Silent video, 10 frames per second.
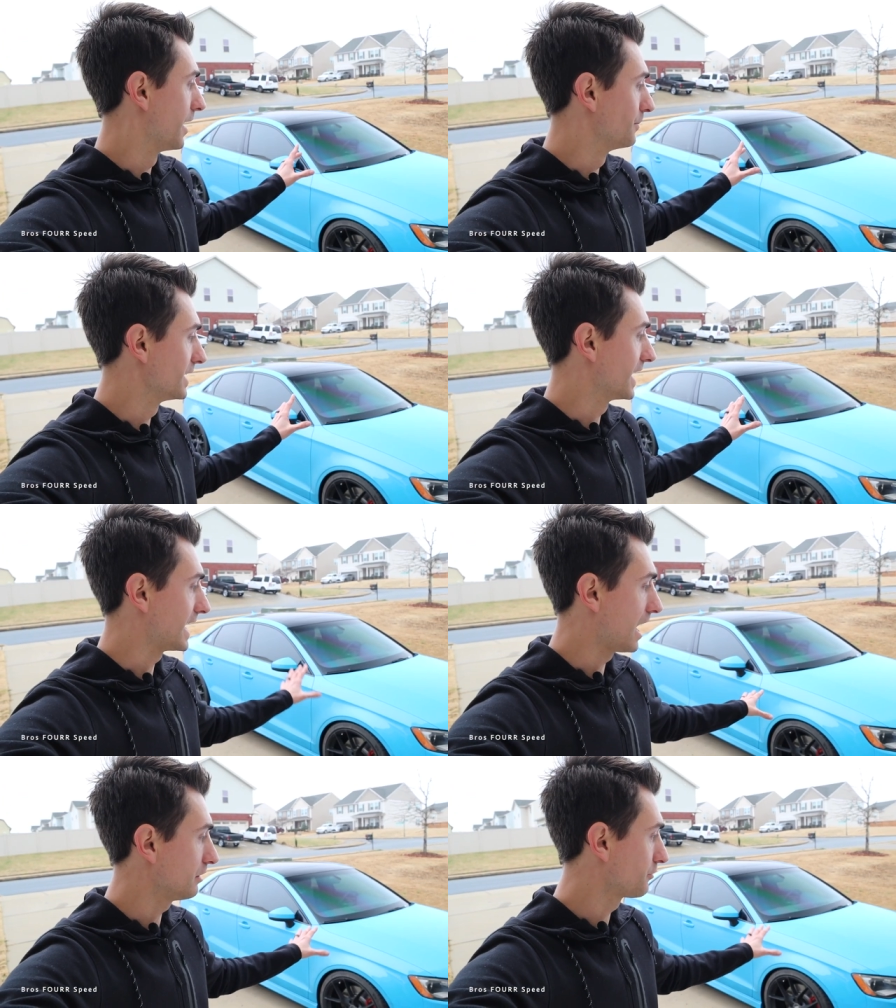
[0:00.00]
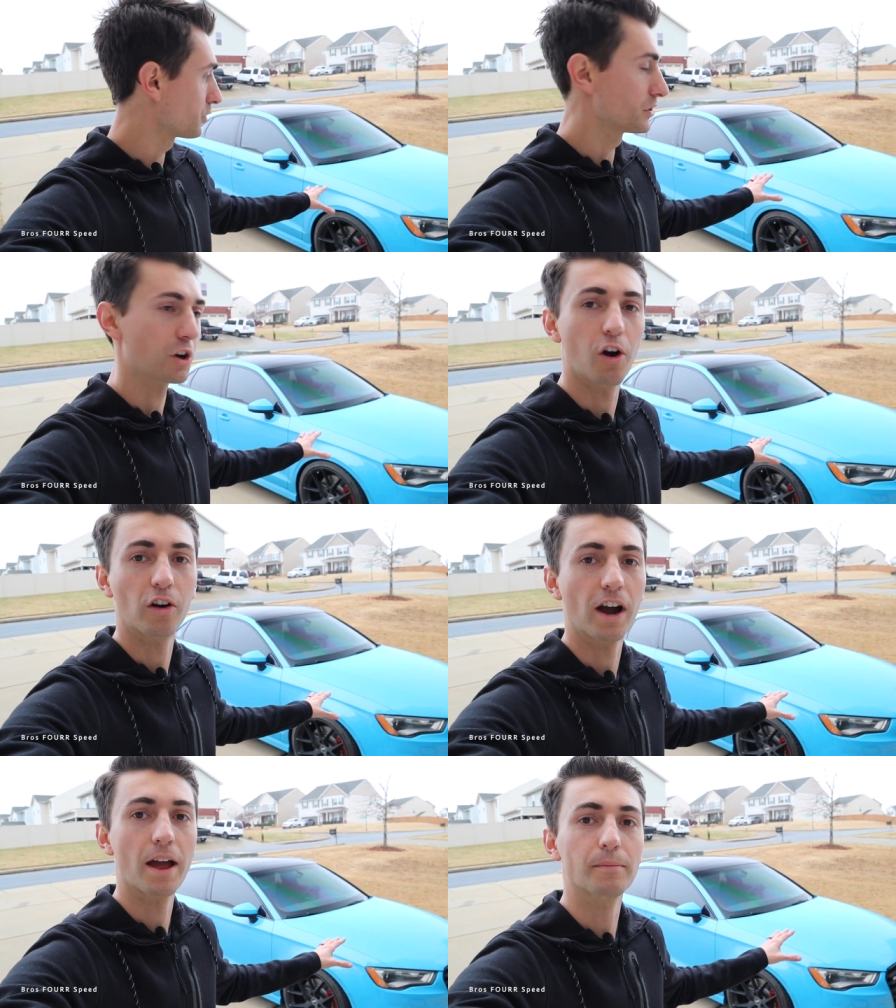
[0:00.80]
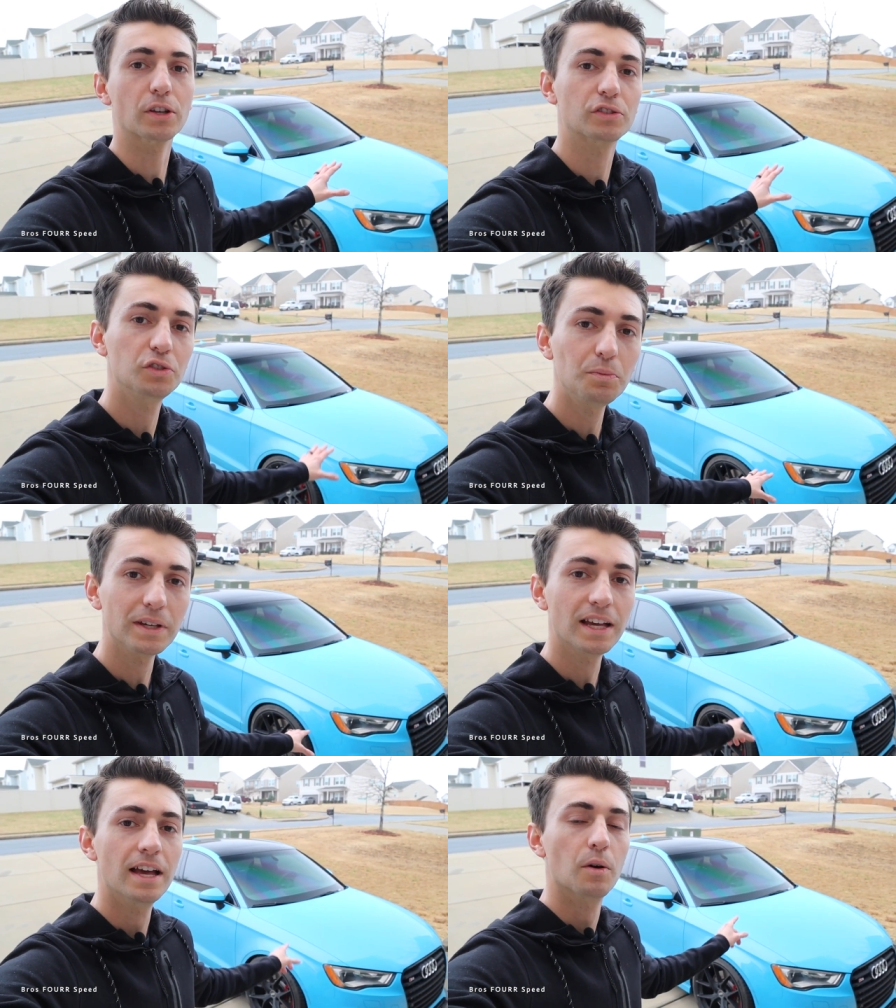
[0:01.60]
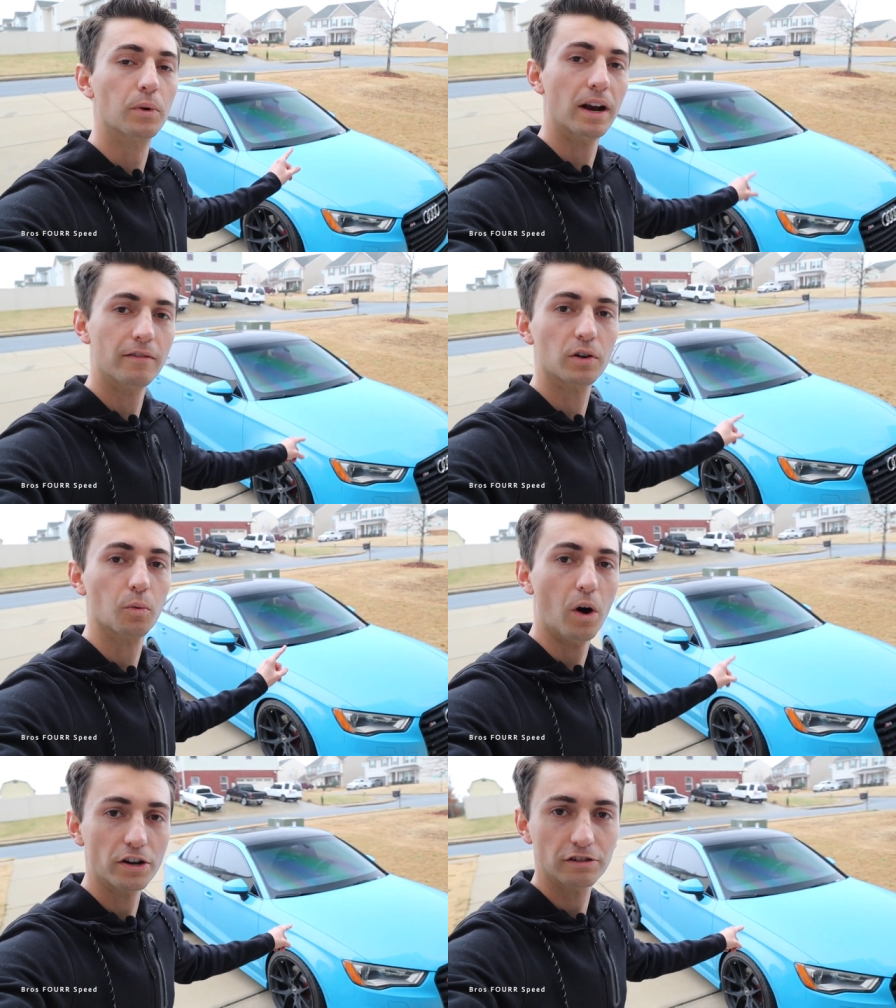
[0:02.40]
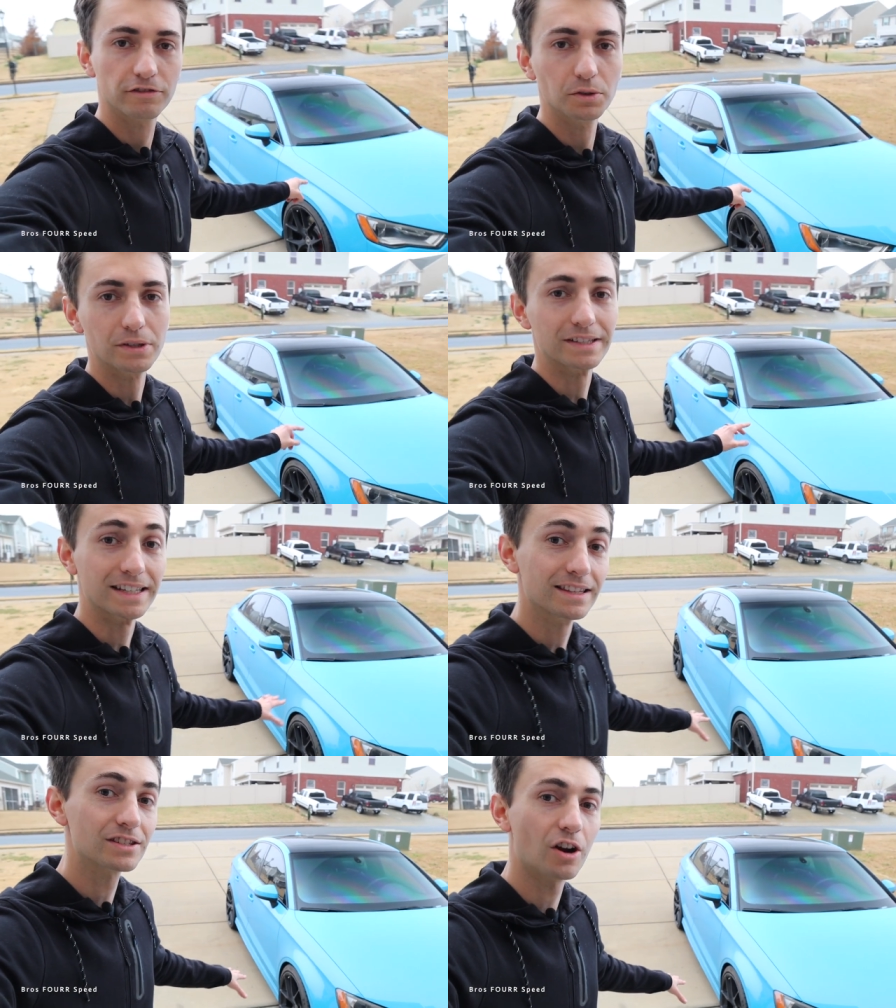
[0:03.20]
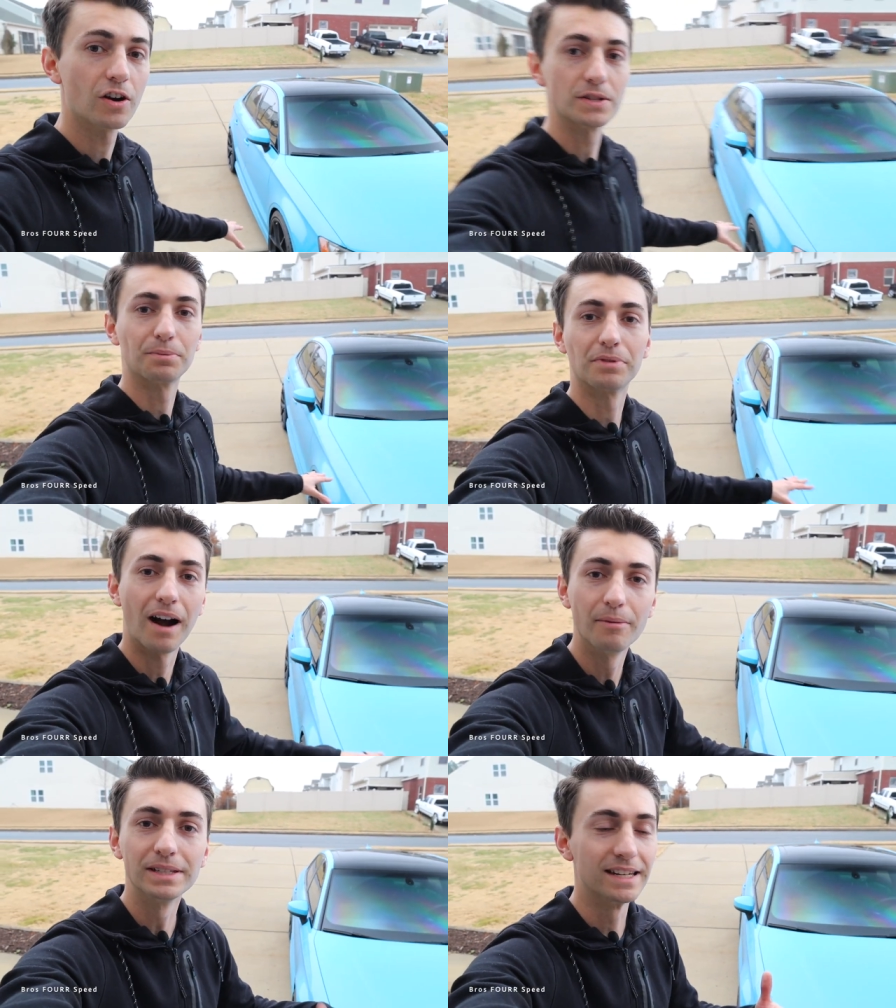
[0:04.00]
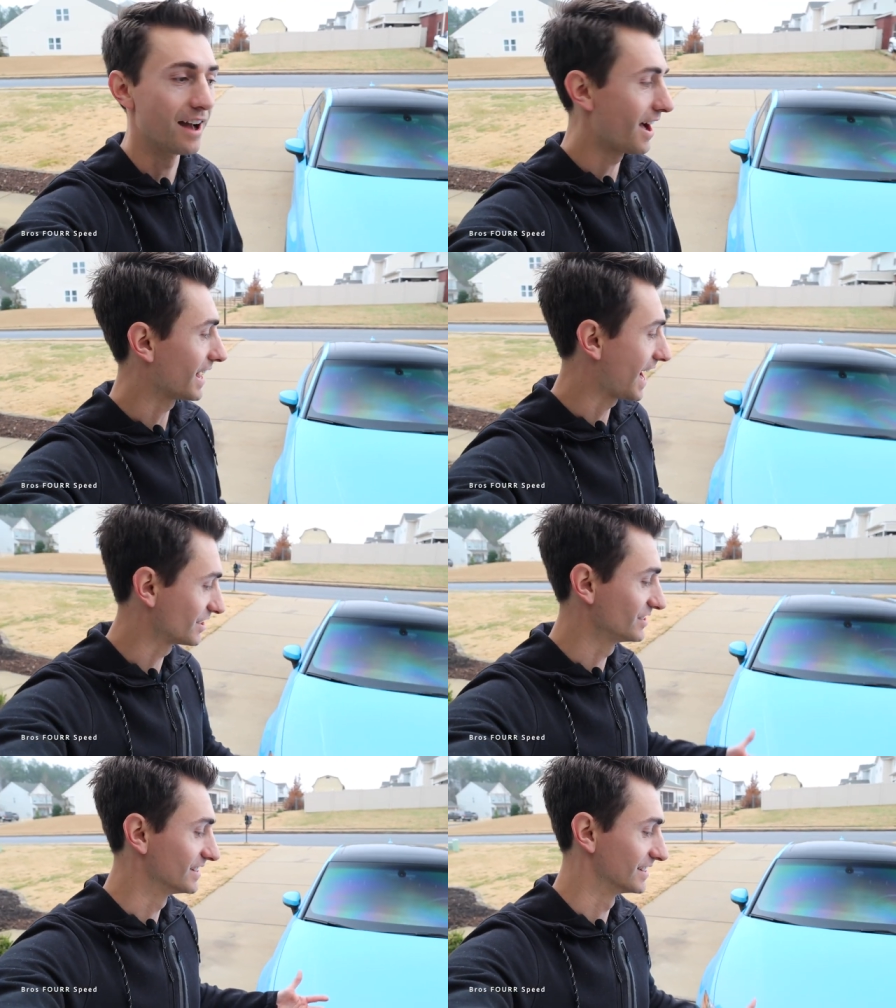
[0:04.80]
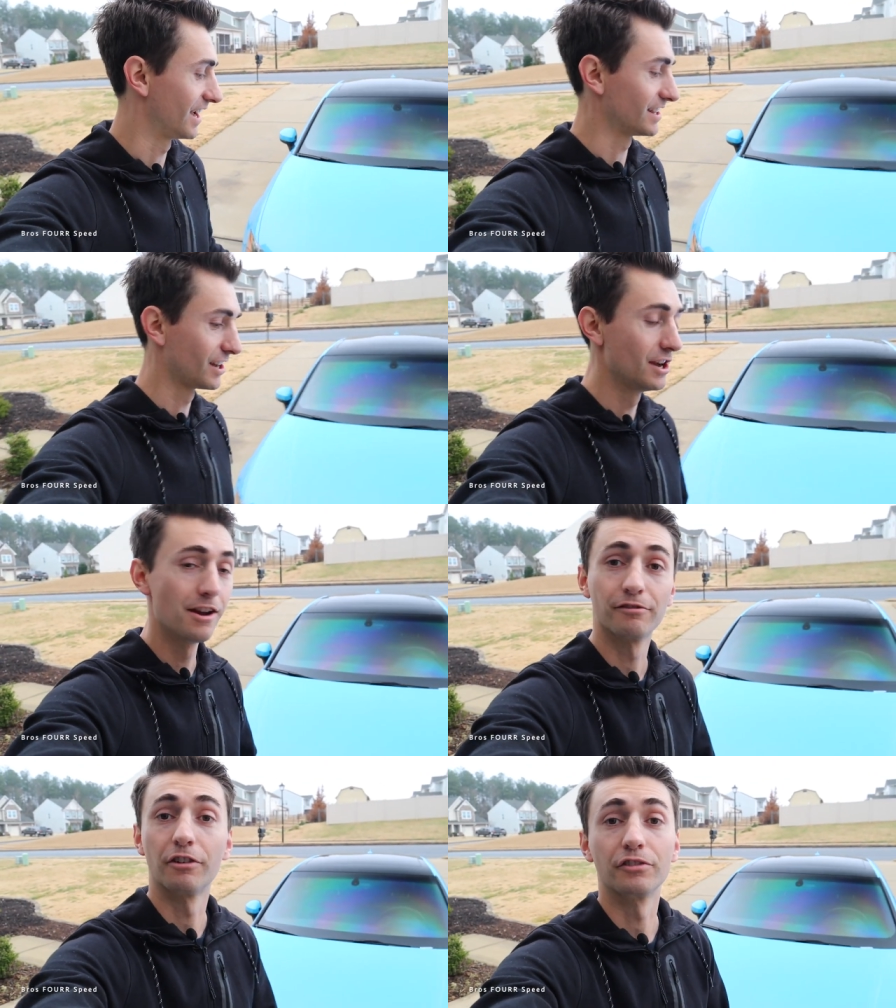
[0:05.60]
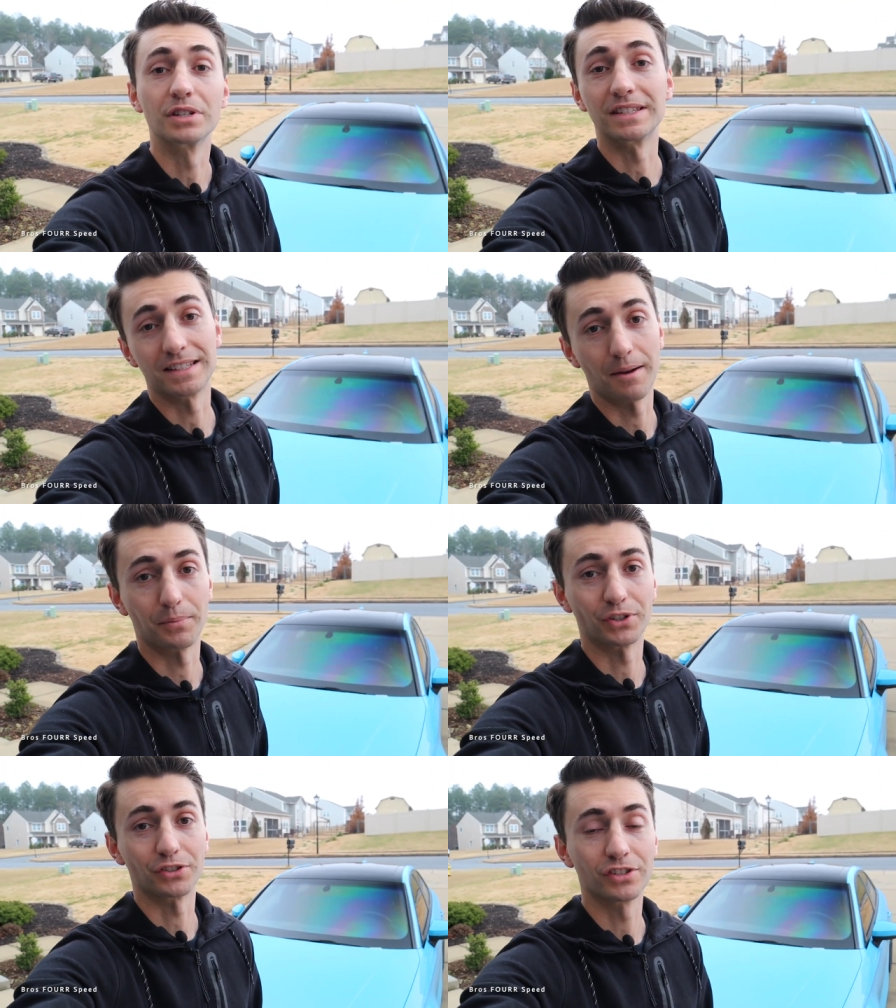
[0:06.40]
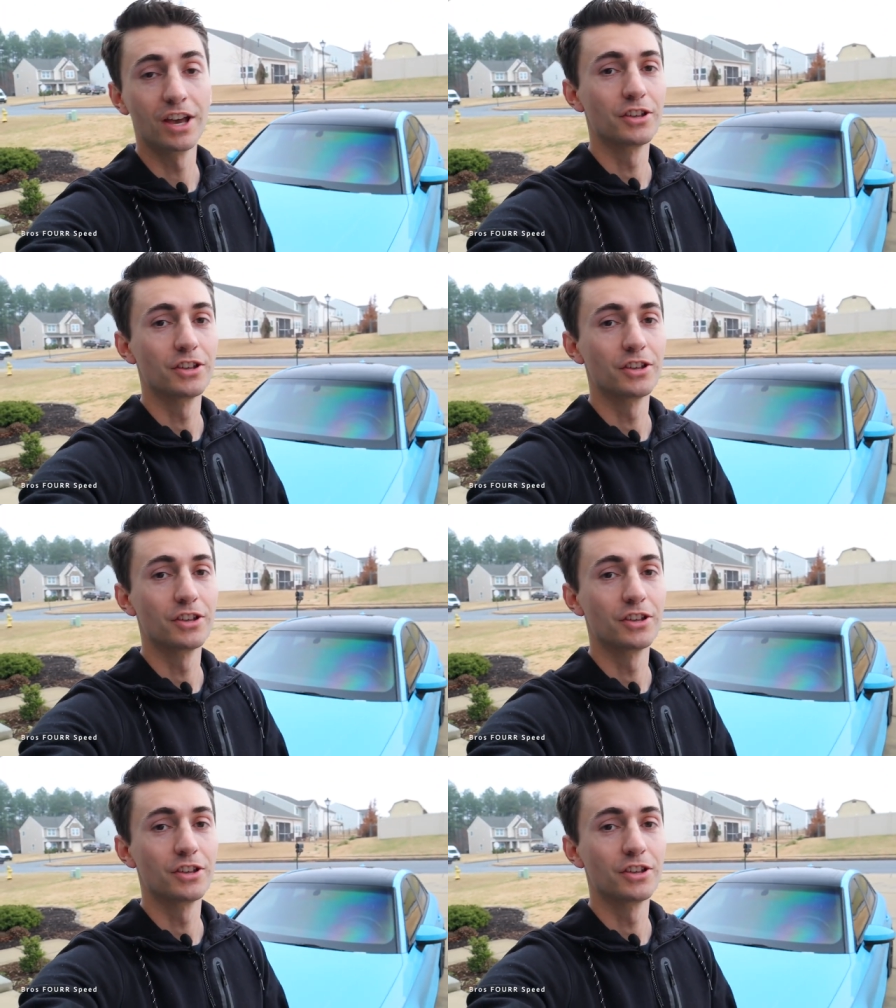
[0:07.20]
And being a California car, I'm assuming whatever washer fluid is in this car, it's probably not actually designed for freezing temperatures.